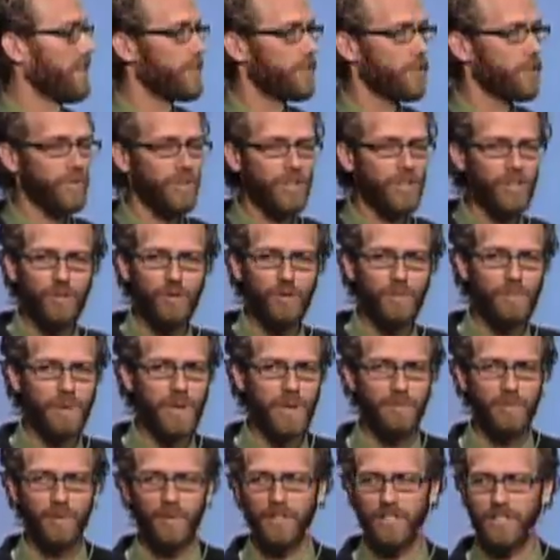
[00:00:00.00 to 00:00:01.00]
It's only through
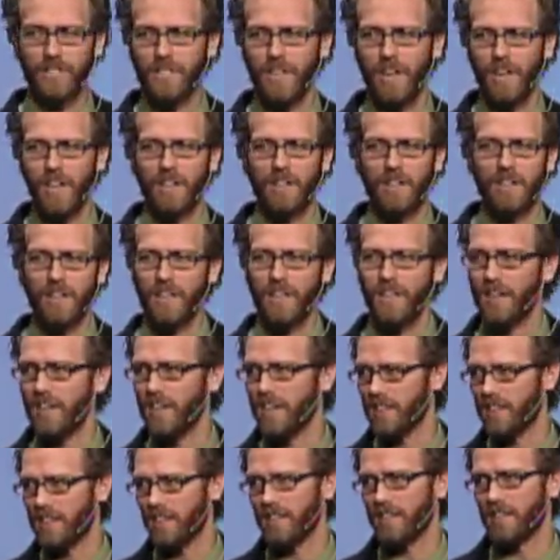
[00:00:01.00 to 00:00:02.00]
people that Satan can get
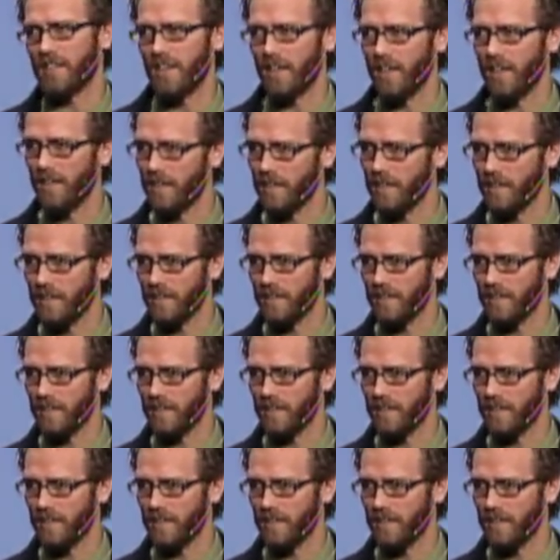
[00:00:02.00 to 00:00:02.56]
anything done.